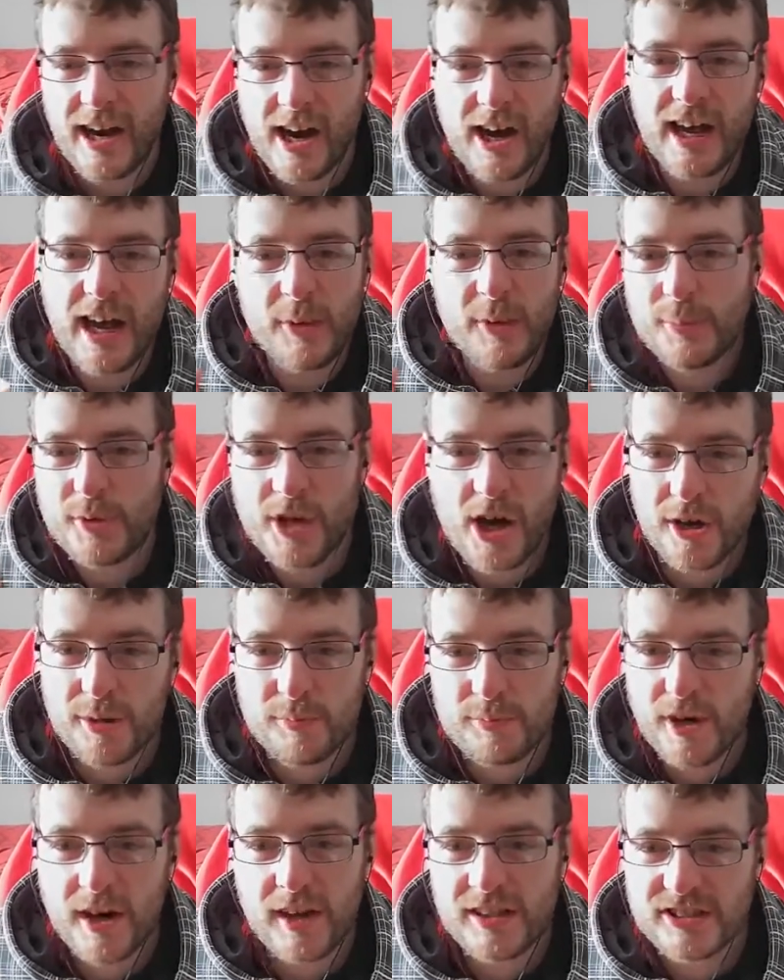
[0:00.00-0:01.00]
I hope
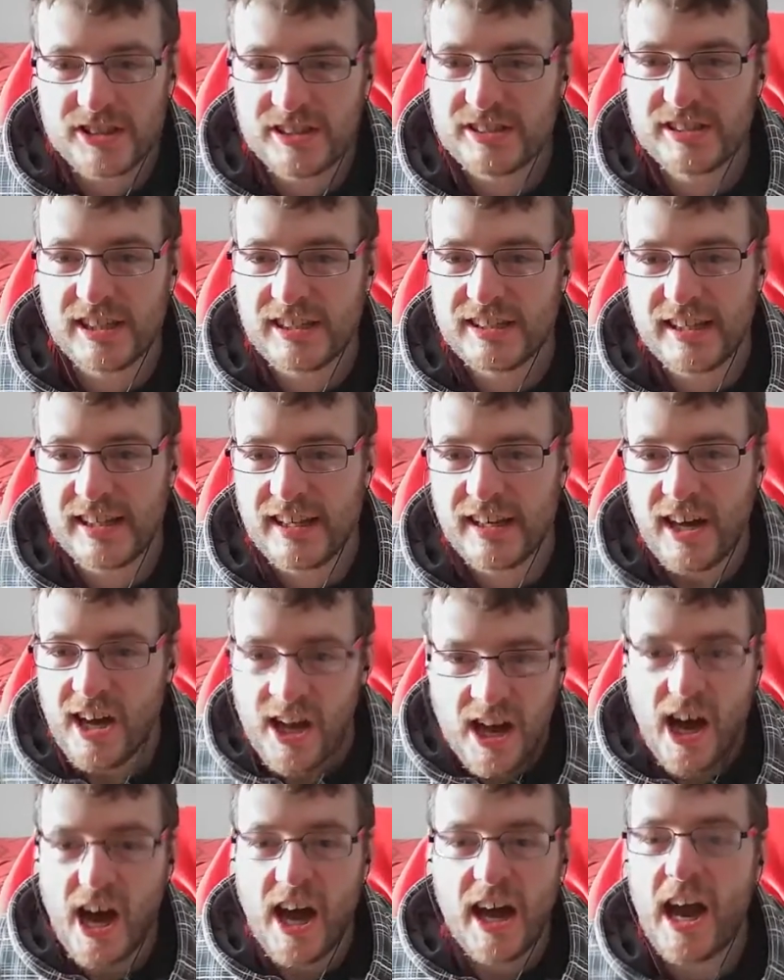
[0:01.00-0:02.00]
Guybrush is in it.
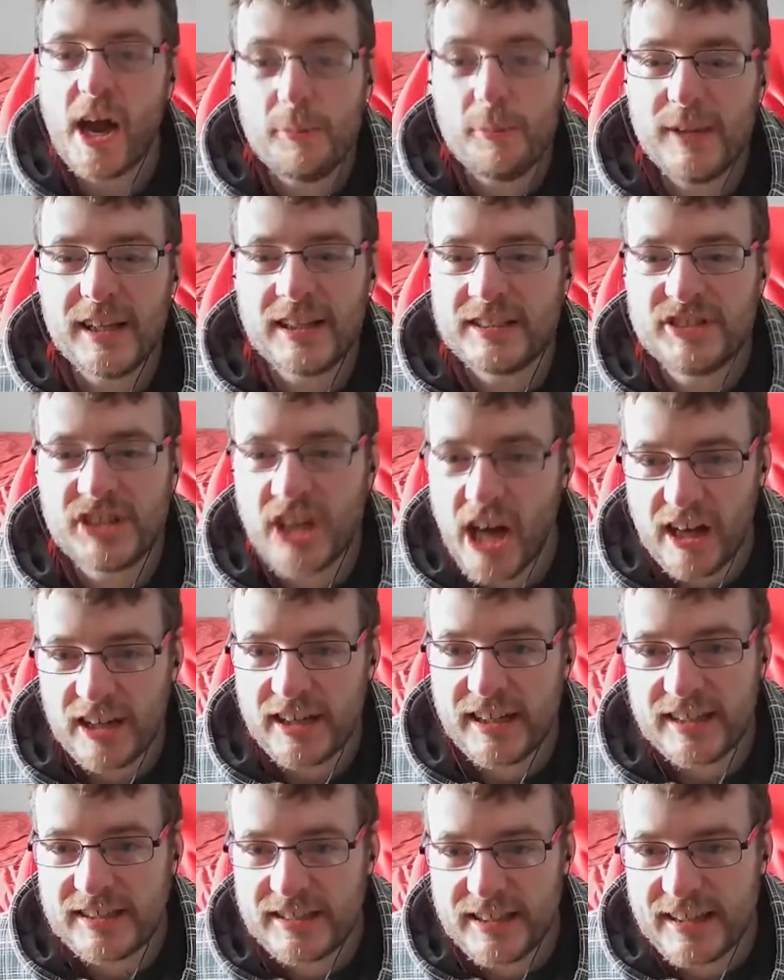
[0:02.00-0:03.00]
I hope
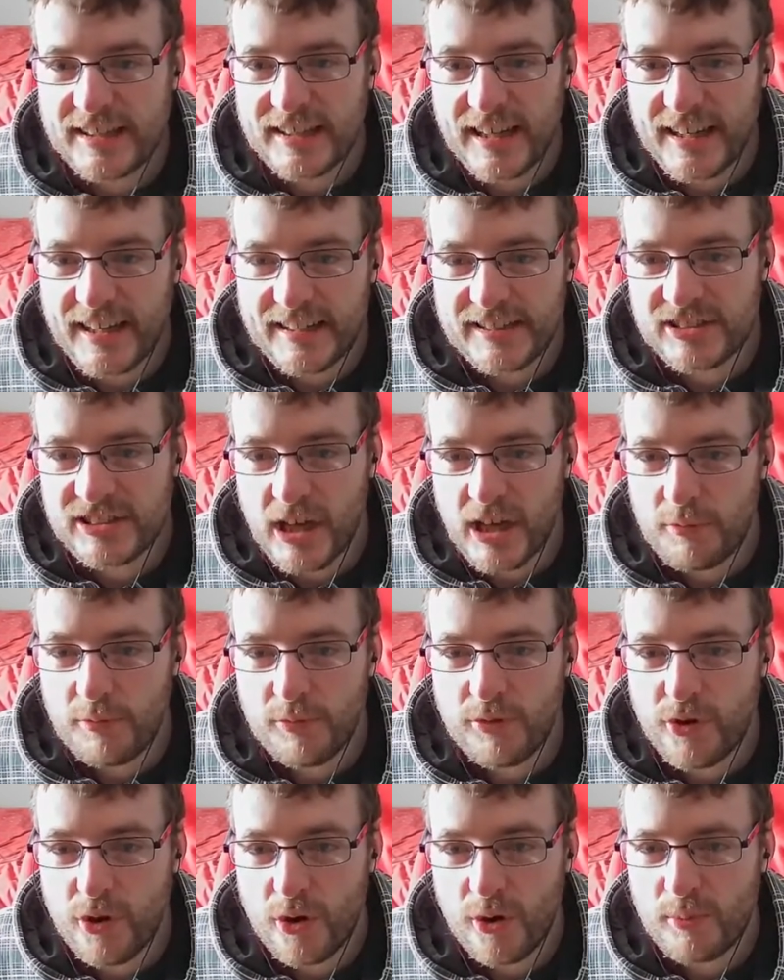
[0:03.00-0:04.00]
LeChuck is in it in some
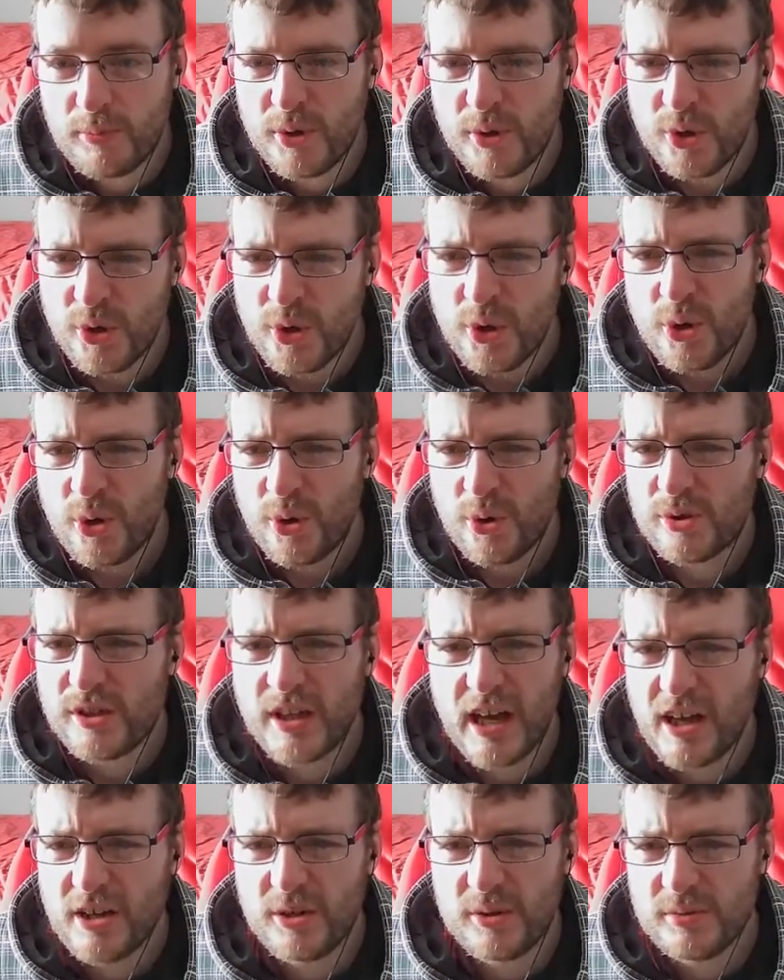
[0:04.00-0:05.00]
form.
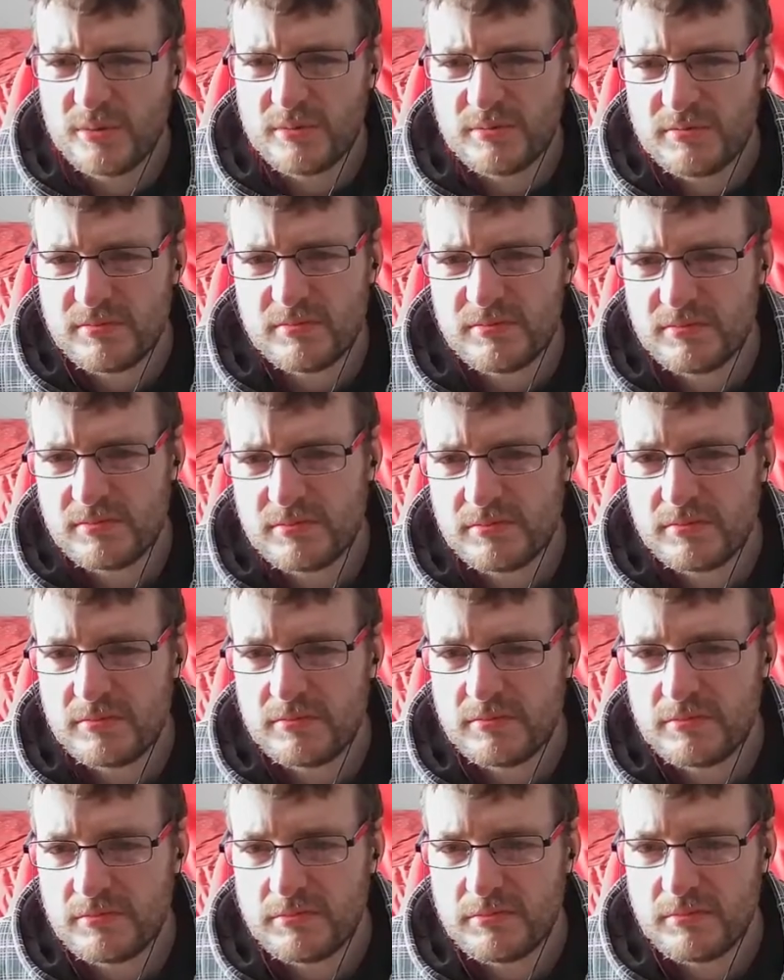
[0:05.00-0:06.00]
Although,
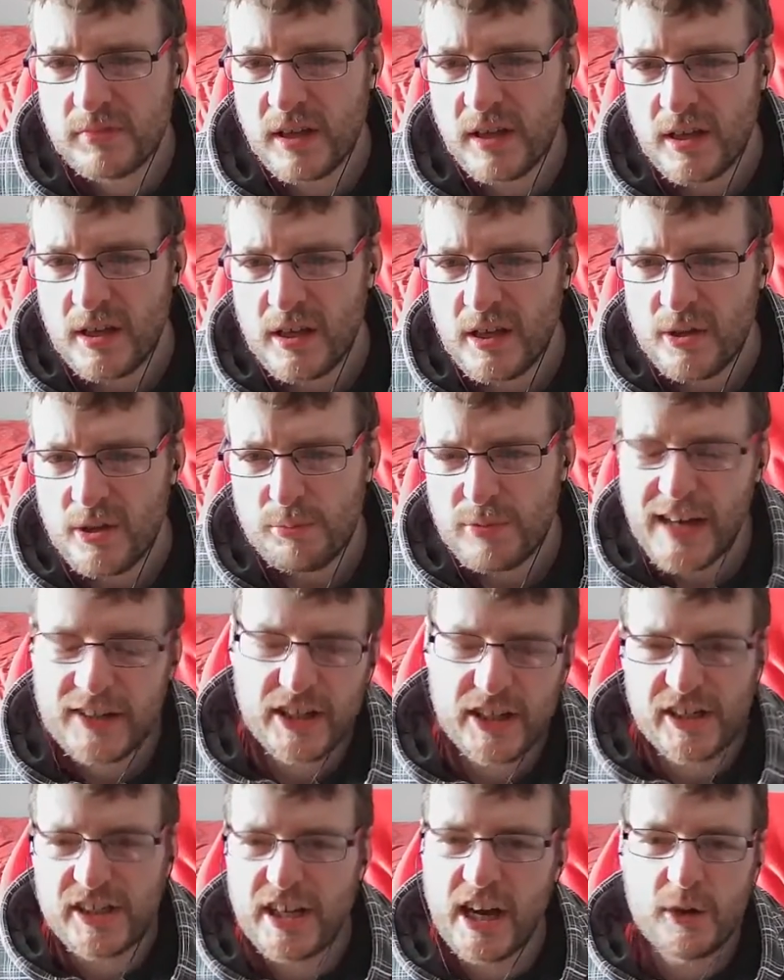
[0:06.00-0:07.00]
well,
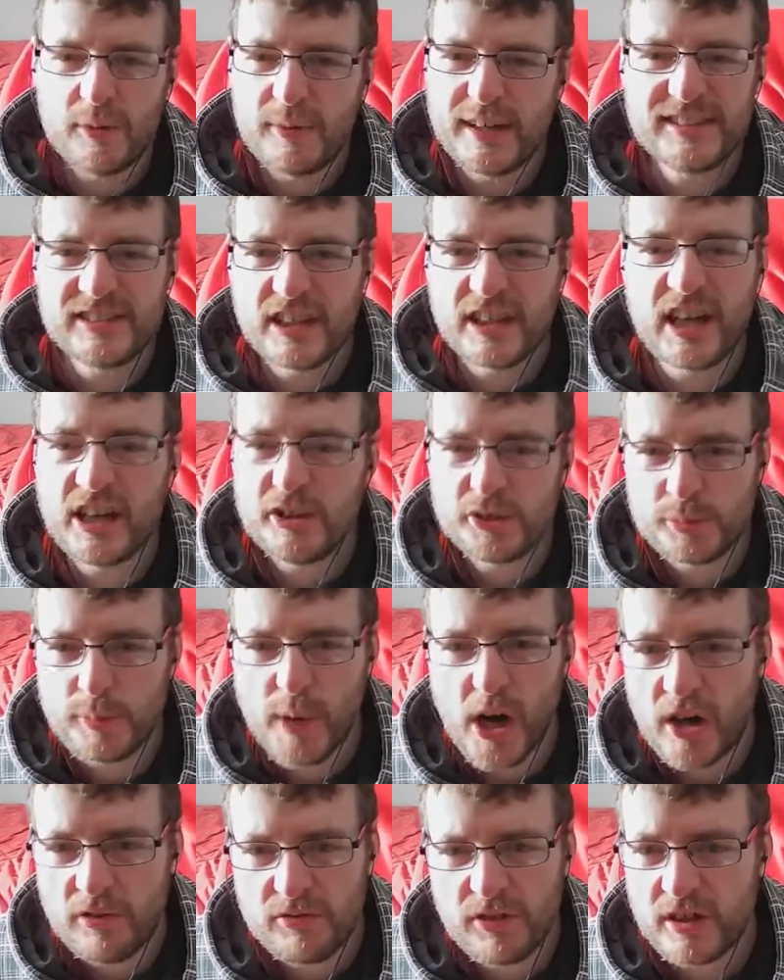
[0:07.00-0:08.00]
you know, he's a ghost
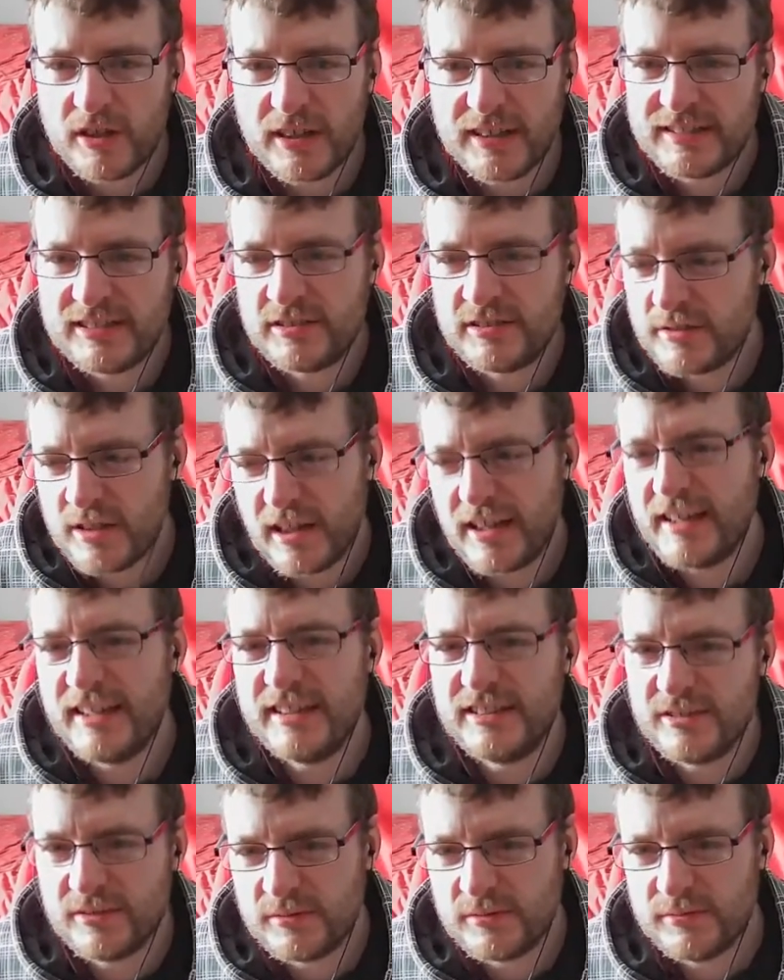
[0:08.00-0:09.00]
pirate.
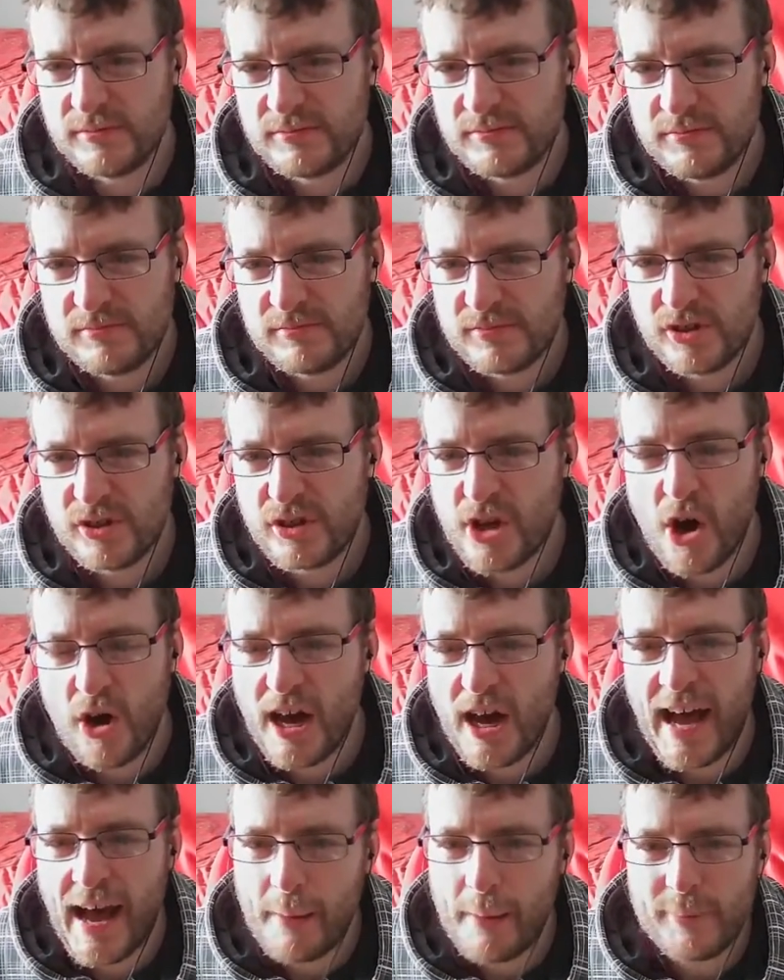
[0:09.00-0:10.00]
He's
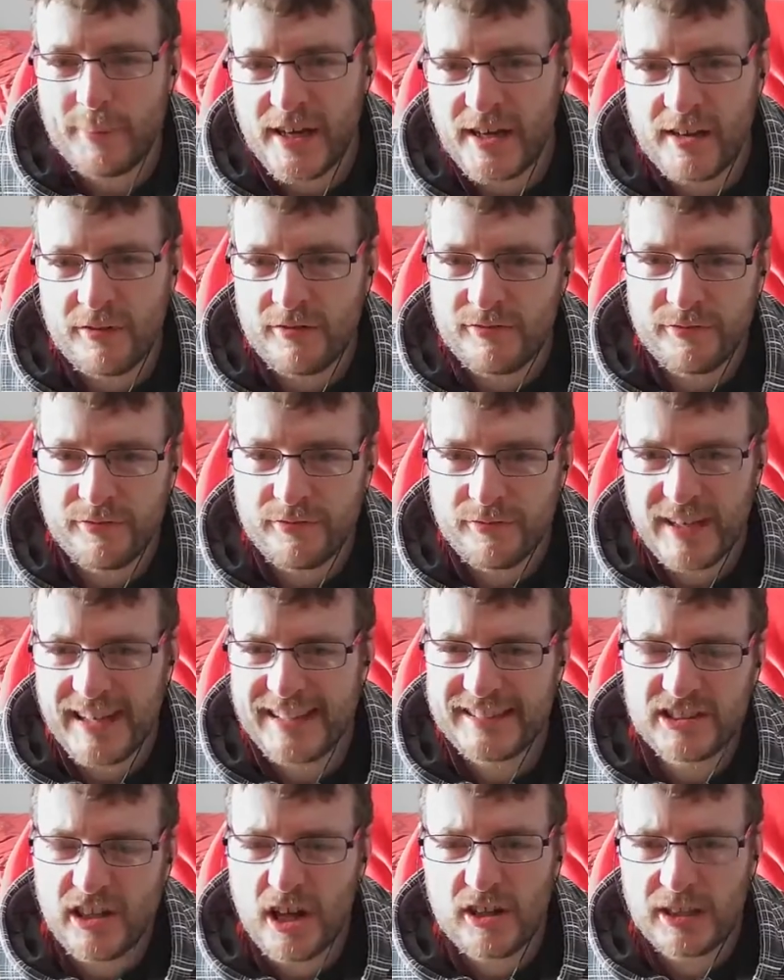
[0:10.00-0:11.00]
got a habit of...
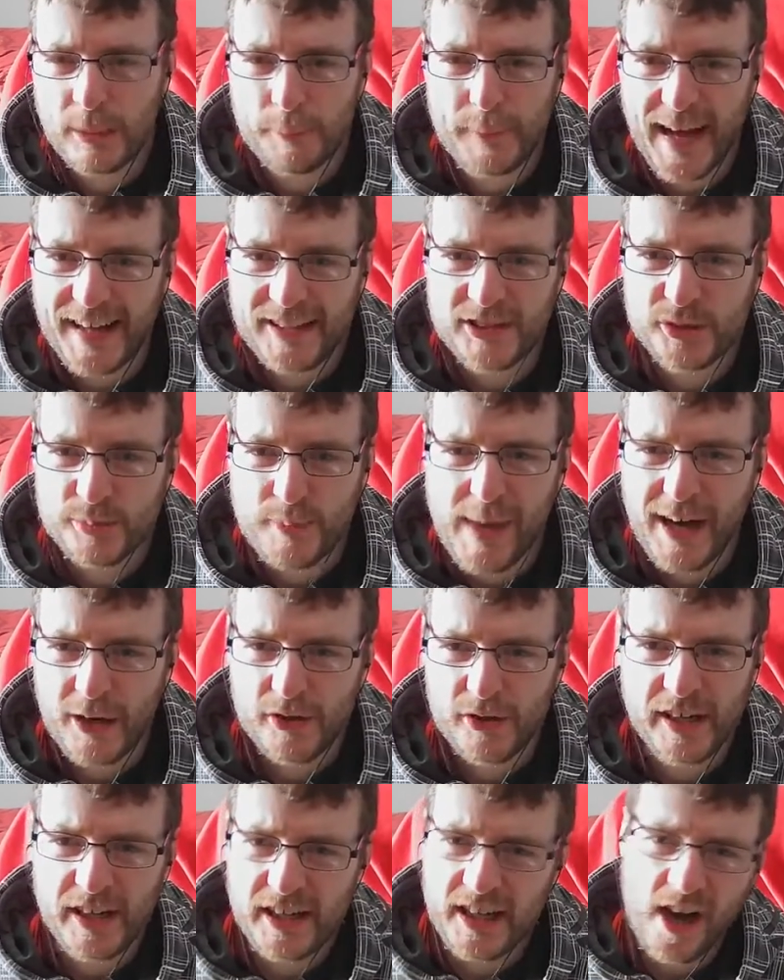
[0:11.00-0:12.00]
He's like a bad
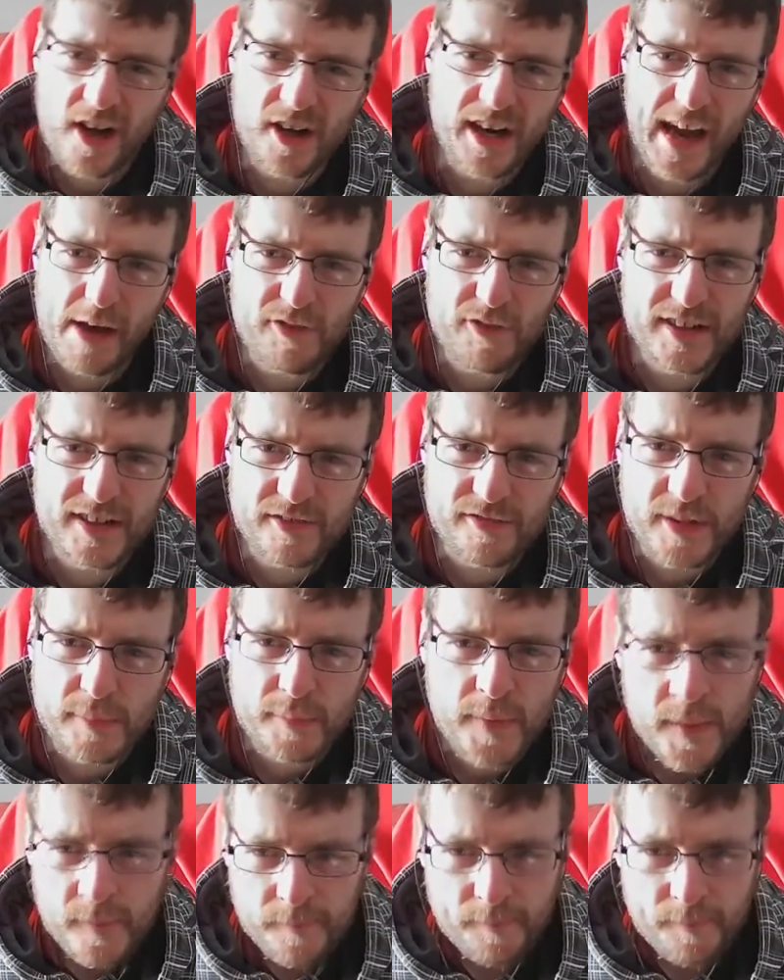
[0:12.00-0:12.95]
smell. You can't get rid of him.